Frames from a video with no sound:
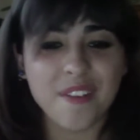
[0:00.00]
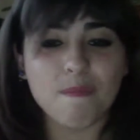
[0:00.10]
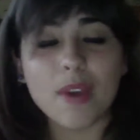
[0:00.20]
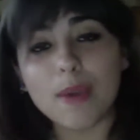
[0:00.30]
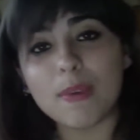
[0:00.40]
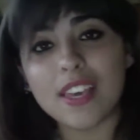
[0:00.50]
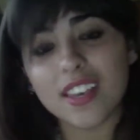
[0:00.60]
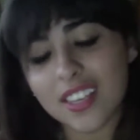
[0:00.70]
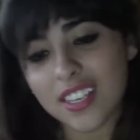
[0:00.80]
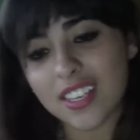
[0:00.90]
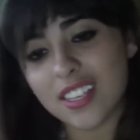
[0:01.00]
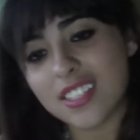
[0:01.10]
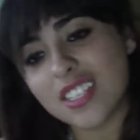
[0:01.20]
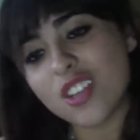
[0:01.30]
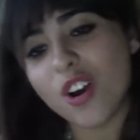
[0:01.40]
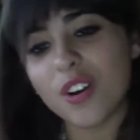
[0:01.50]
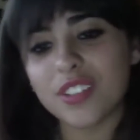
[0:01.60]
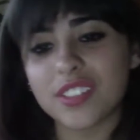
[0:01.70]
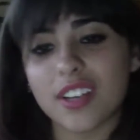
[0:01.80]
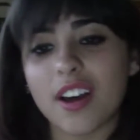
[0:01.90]
Maybe it's
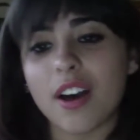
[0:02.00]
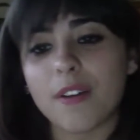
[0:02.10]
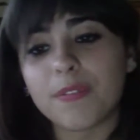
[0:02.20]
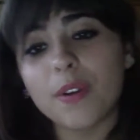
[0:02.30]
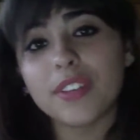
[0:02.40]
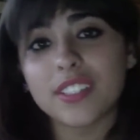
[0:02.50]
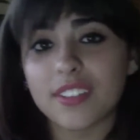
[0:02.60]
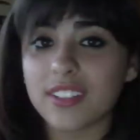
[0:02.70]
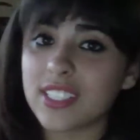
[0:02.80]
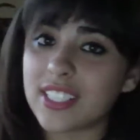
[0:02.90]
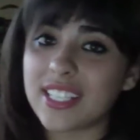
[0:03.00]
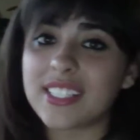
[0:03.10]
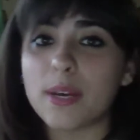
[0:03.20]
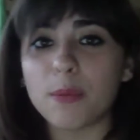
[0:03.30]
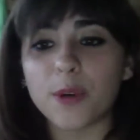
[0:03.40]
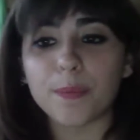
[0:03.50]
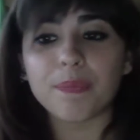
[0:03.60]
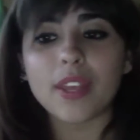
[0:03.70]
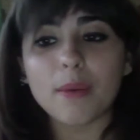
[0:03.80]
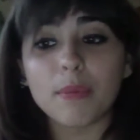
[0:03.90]
not a very interesting summer,
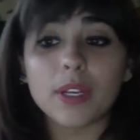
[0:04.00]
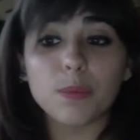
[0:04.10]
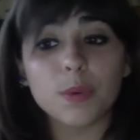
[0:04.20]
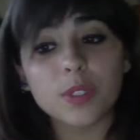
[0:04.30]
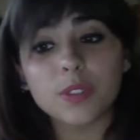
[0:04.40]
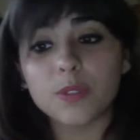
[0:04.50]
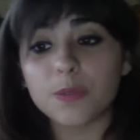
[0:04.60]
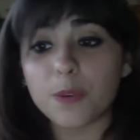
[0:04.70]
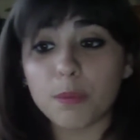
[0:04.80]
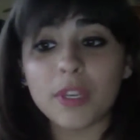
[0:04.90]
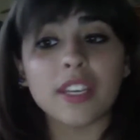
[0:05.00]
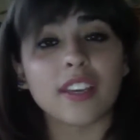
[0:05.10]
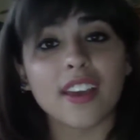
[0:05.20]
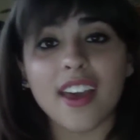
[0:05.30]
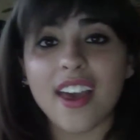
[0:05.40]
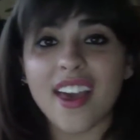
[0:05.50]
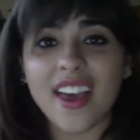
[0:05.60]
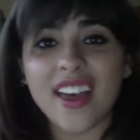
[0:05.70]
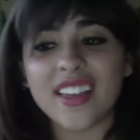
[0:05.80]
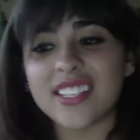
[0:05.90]
but it was for me.
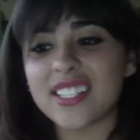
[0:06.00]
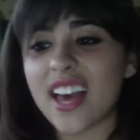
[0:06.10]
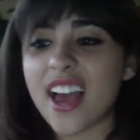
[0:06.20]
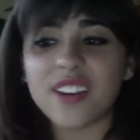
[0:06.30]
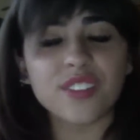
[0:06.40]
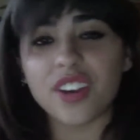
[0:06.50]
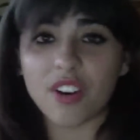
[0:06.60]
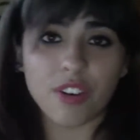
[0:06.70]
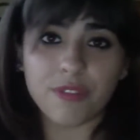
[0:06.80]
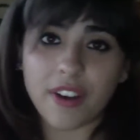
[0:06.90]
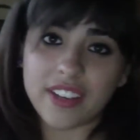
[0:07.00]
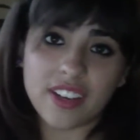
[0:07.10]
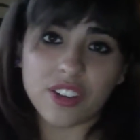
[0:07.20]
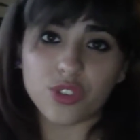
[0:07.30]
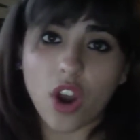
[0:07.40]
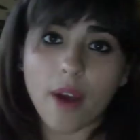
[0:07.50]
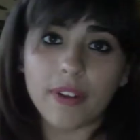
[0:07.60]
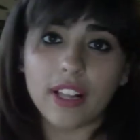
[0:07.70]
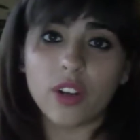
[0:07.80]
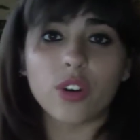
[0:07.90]
And I don't care if I didn't
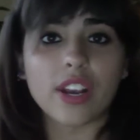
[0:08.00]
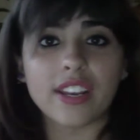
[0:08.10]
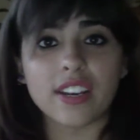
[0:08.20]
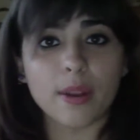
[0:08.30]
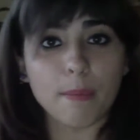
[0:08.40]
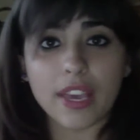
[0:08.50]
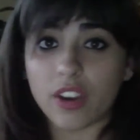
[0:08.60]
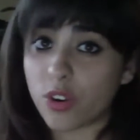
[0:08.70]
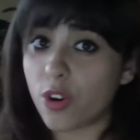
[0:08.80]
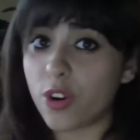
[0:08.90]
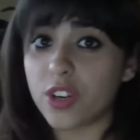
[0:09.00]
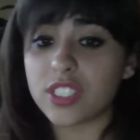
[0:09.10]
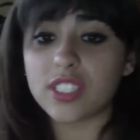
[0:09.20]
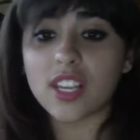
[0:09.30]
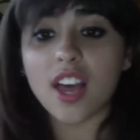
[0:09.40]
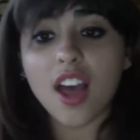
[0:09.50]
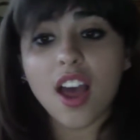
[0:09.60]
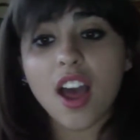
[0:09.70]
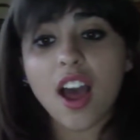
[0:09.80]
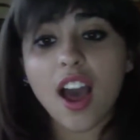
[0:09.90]
travel or I didn't make a course
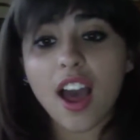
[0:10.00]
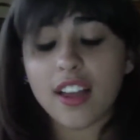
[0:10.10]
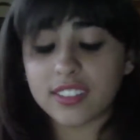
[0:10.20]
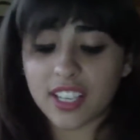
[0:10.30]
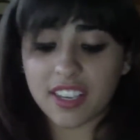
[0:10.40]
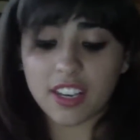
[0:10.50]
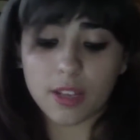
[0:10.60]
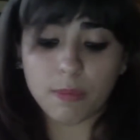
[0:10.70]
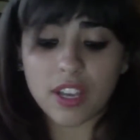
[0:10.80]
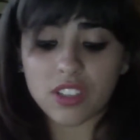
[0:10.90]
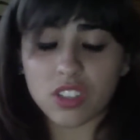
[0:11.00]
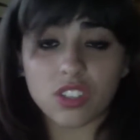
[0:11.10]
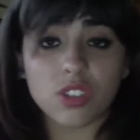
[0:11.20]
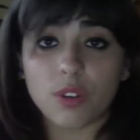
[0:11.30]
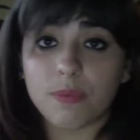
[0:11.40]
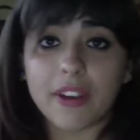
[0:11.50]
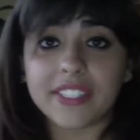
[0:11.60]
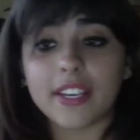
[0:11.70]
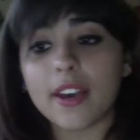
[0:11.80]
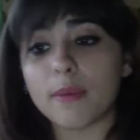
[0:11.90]
taking advantage of
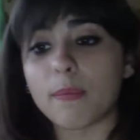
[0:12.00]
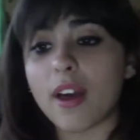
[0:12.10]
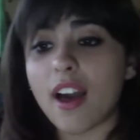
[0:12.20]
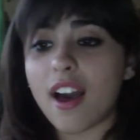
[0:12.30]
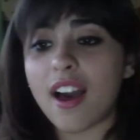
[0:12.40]
my time.